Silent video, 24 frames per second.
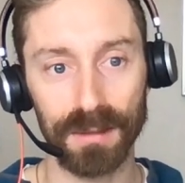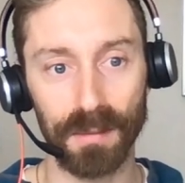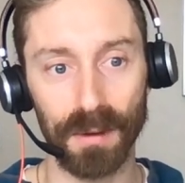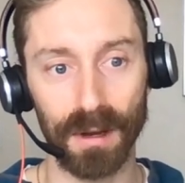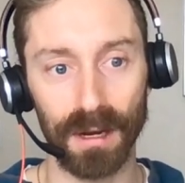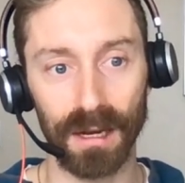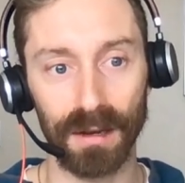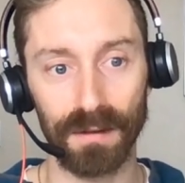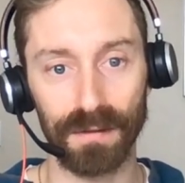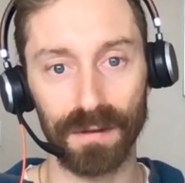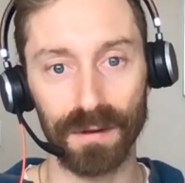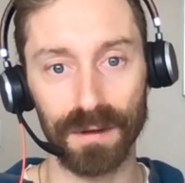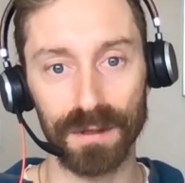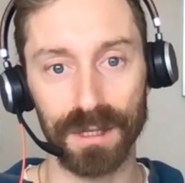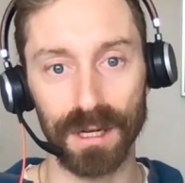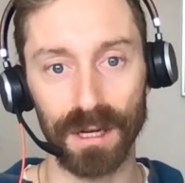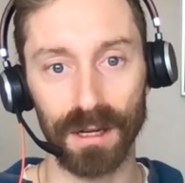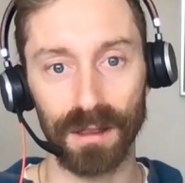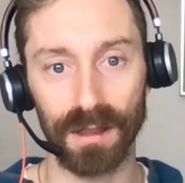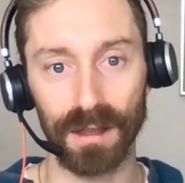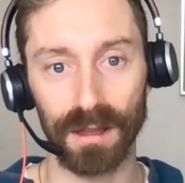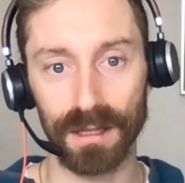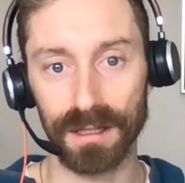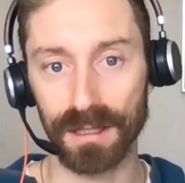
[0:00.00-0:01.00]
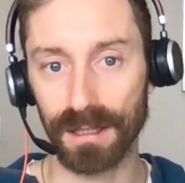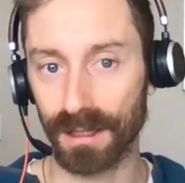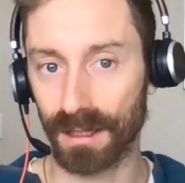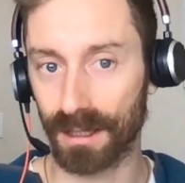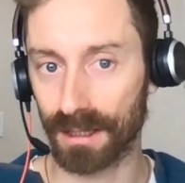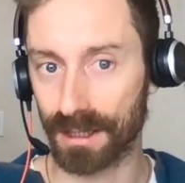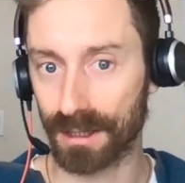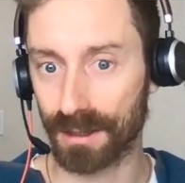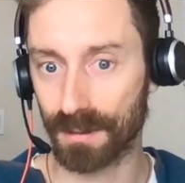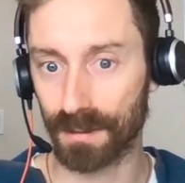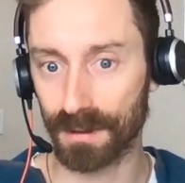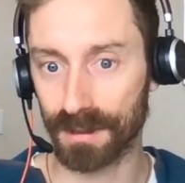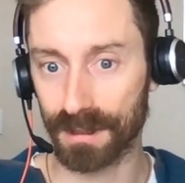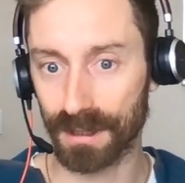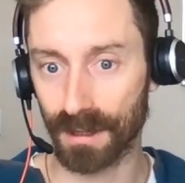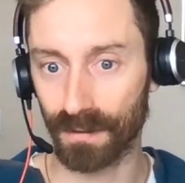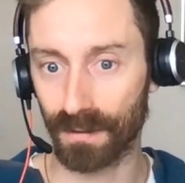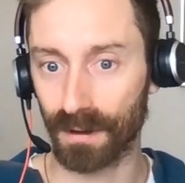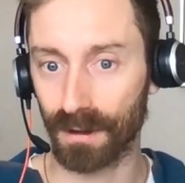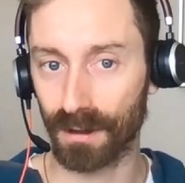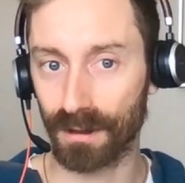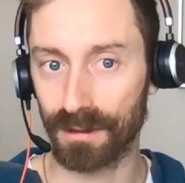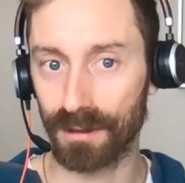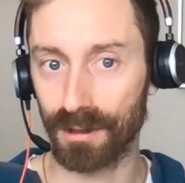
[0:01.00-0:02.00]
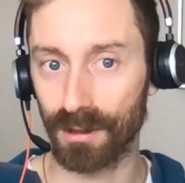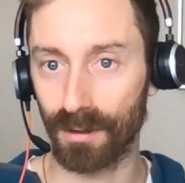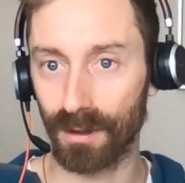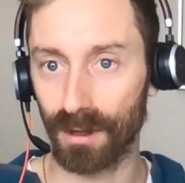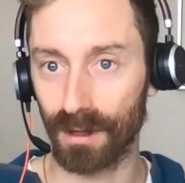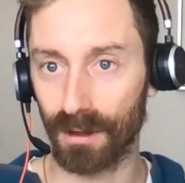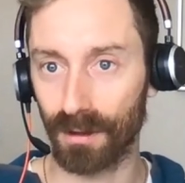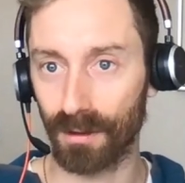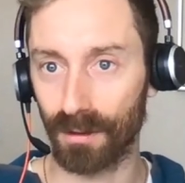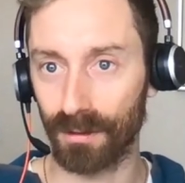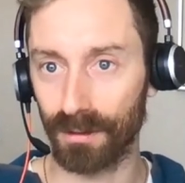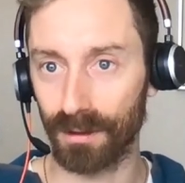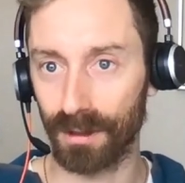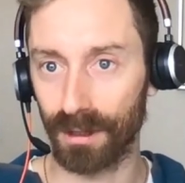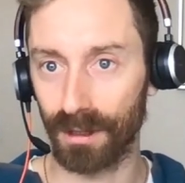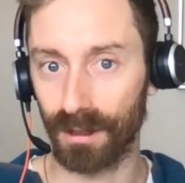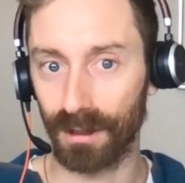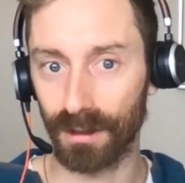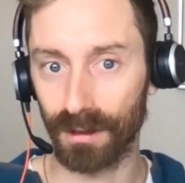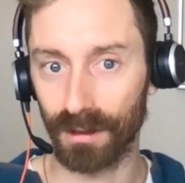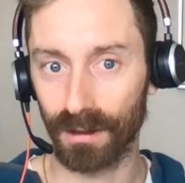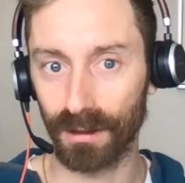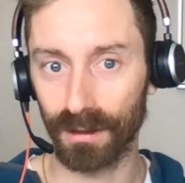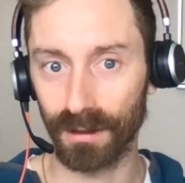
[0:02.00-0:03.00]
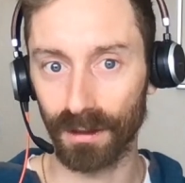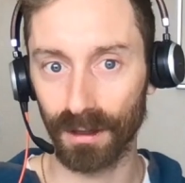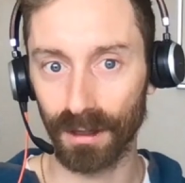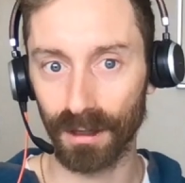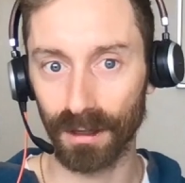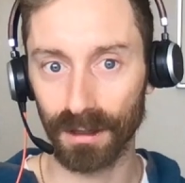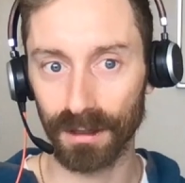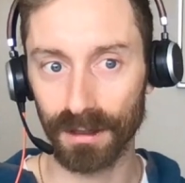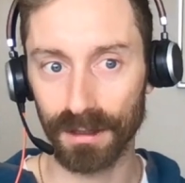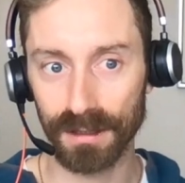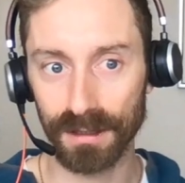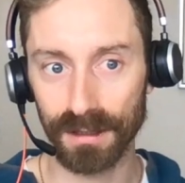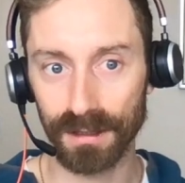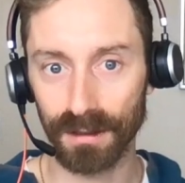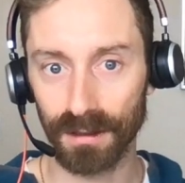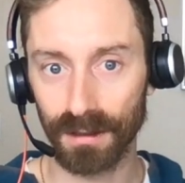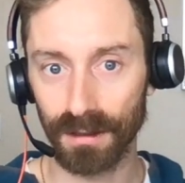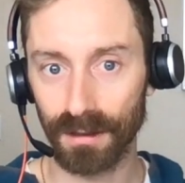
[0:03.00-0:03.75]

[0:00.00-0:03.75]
but if there's anything that's Linux specific, do it only on Linux.